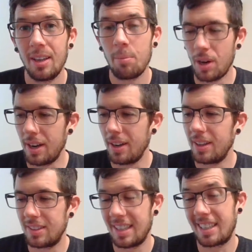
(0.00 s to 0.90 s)
but
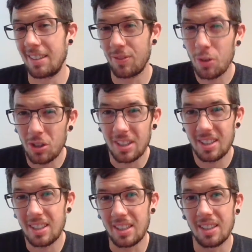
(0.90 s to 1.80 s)
it's not going to fully
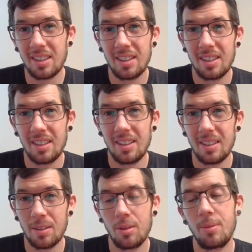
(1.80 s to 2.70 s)
tell you,
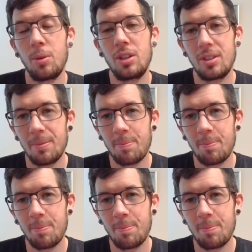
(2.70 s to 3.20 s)
which